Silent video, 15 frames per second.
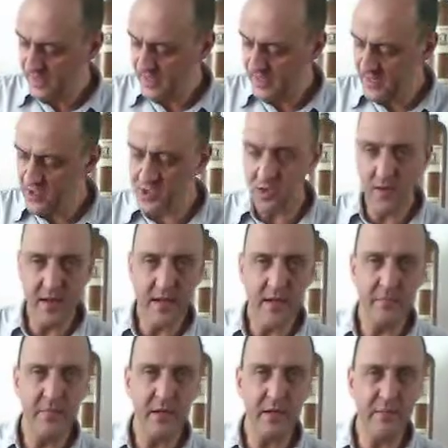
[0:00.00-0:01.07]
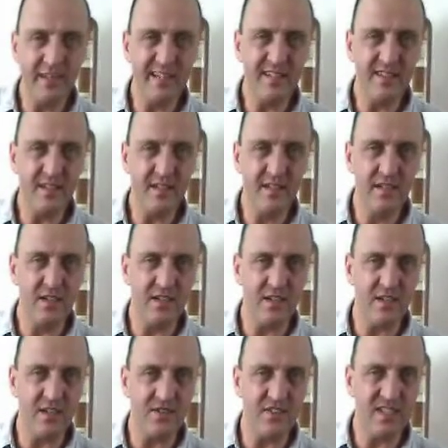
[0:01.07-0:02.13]
and also Alembic made
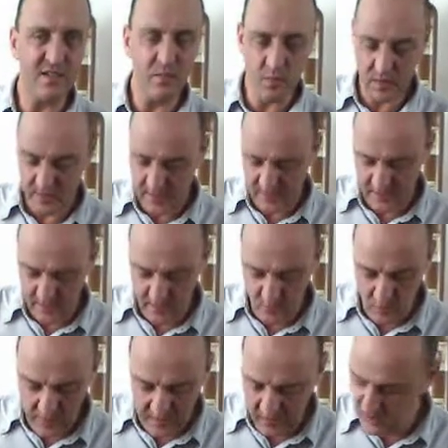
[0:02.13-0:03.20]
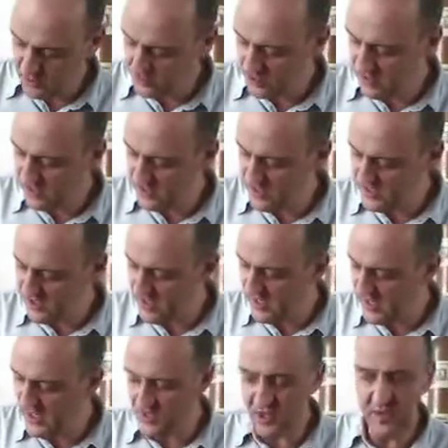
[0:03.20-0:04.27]
guitars that were quite close to this
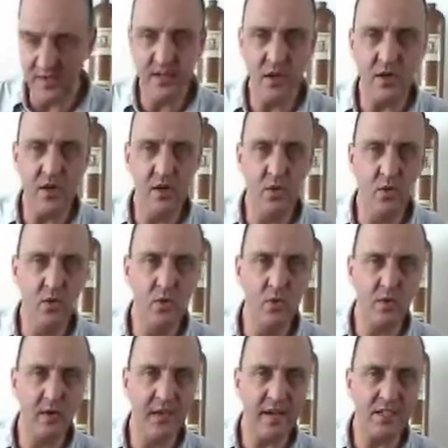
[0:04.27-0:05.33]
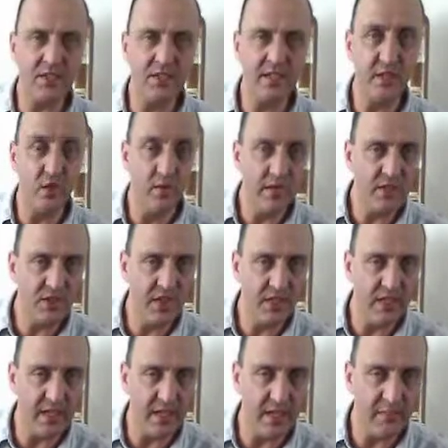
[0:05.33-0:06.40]
design. So I don't know who actually
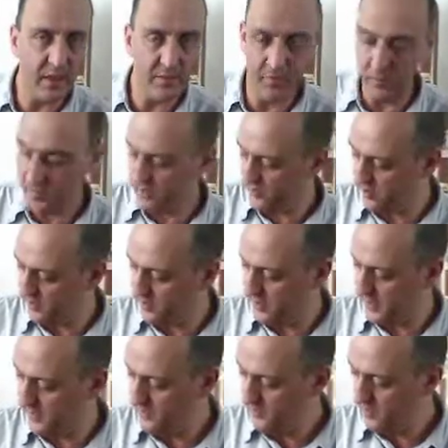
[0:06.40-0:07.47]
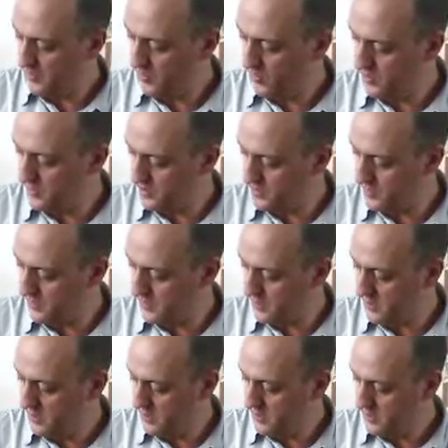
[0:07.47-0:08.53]
originally came up with this
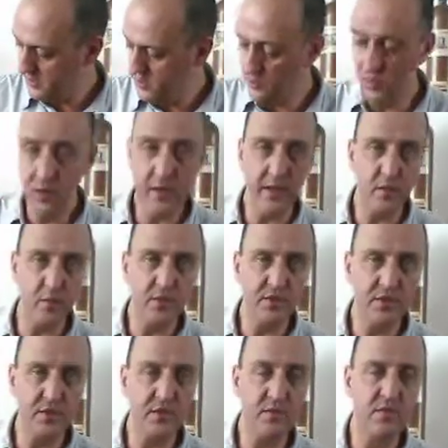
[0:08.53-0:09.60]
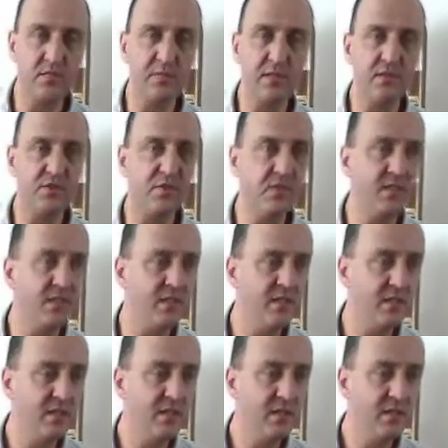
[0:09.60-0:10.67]
model. The Roland ones you could see
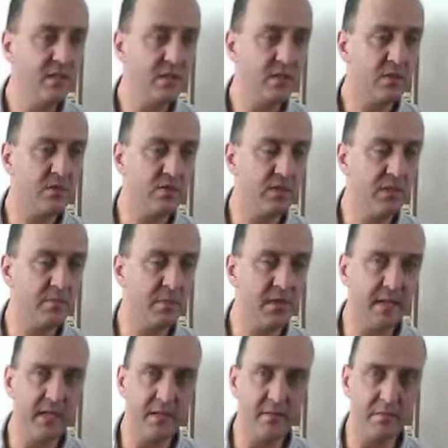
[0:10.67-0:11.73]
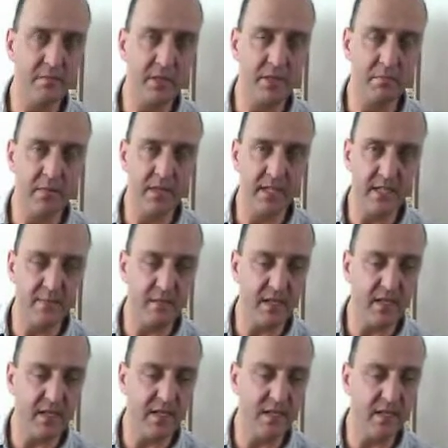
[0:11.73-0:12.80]
being played
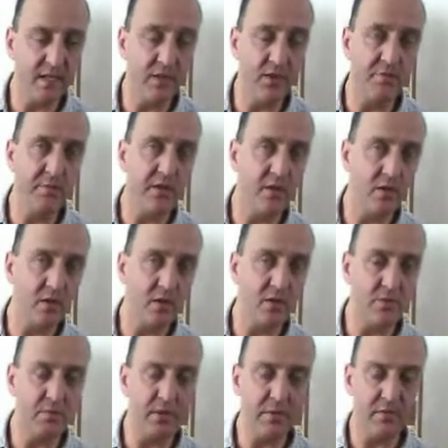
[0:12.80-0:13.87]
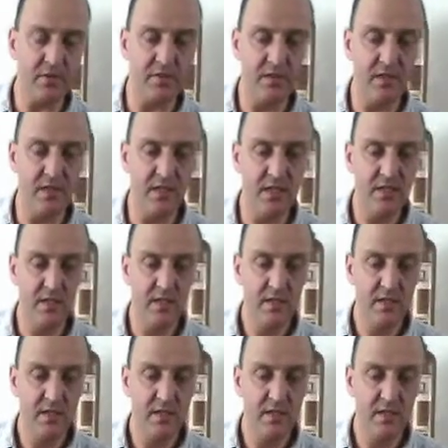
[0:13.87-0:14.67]
by Al Di Meola or Pat Metheny.